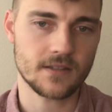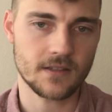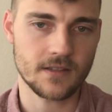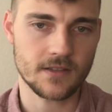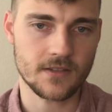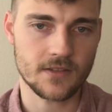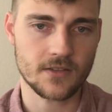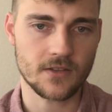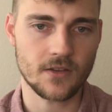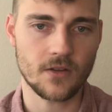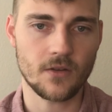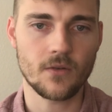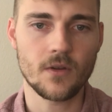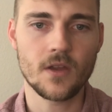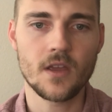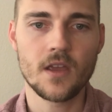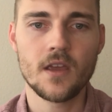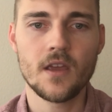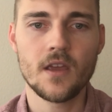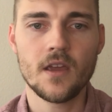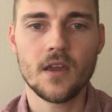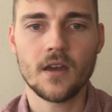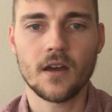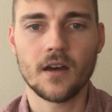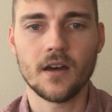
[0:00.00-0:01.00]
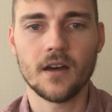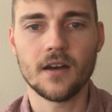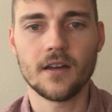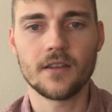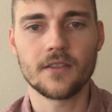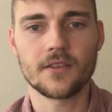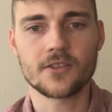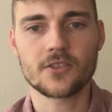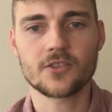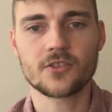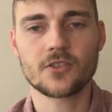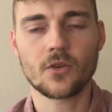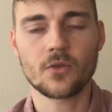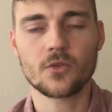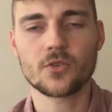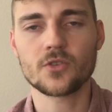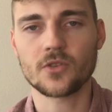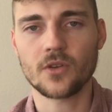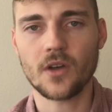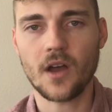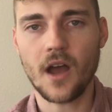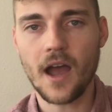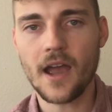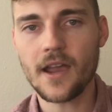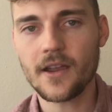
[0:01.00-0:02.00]
And so the
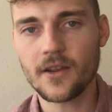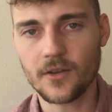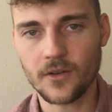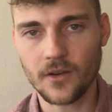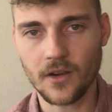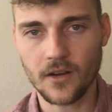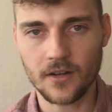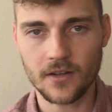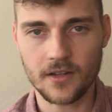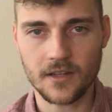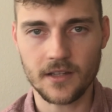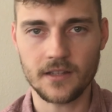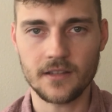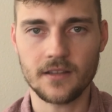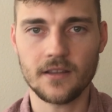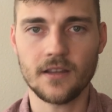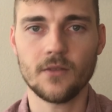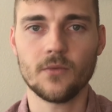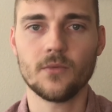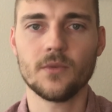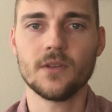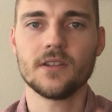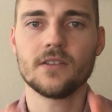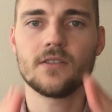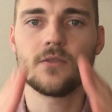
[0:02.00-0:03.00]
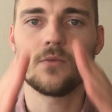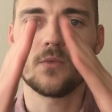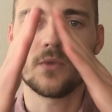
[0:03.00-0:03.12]
social hierarchy that we